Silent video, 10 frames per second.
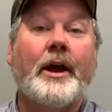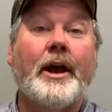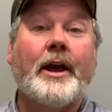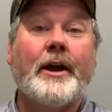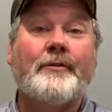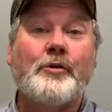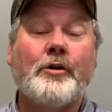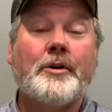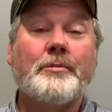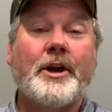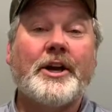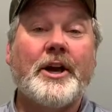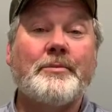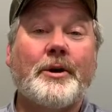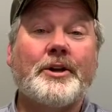Hey everyone, Mike
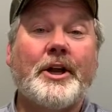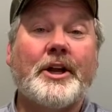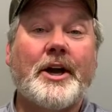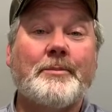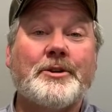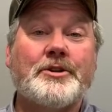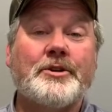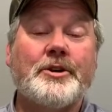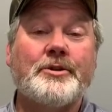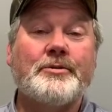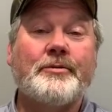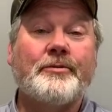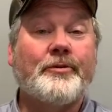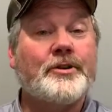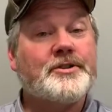on Monday coming to you.
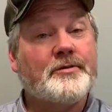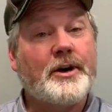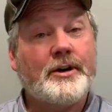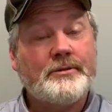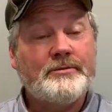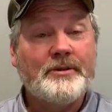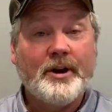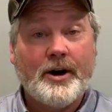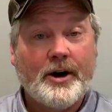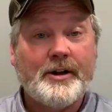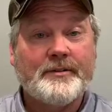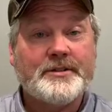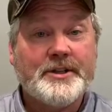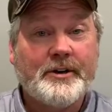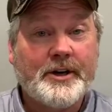First of all of
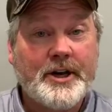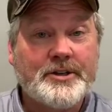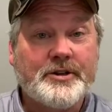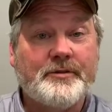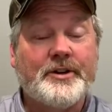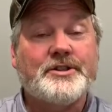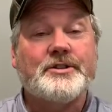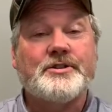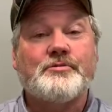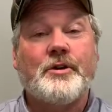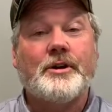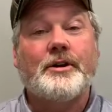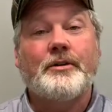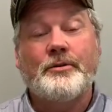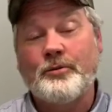us here at Country Visions want
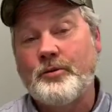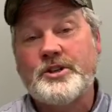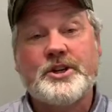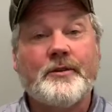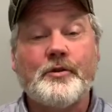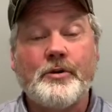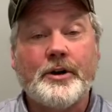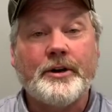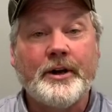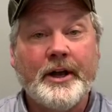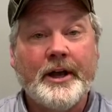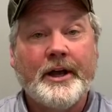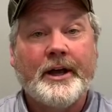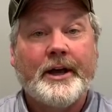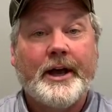to wish everyone
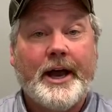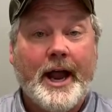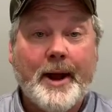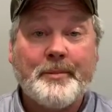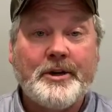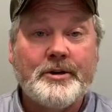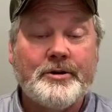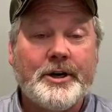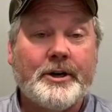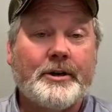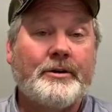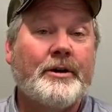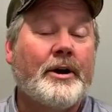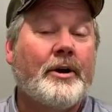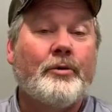a happy new
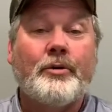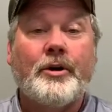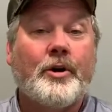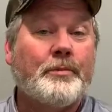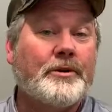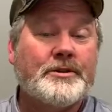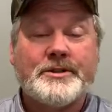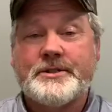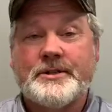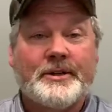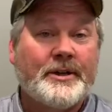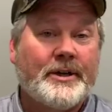year. We hope it's